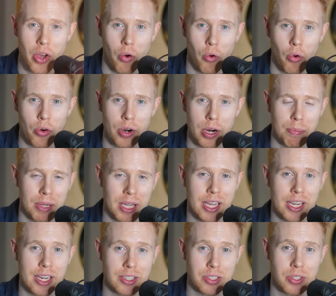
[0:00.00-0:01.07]
Or applying
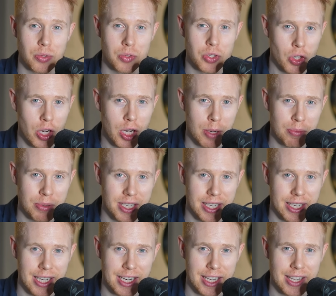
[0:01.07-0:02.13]
to jobs like
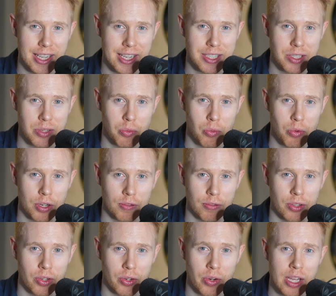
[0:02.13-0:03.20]
in this
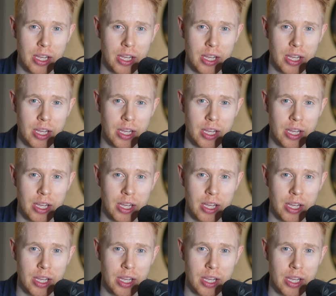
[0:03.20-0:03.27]
workflow.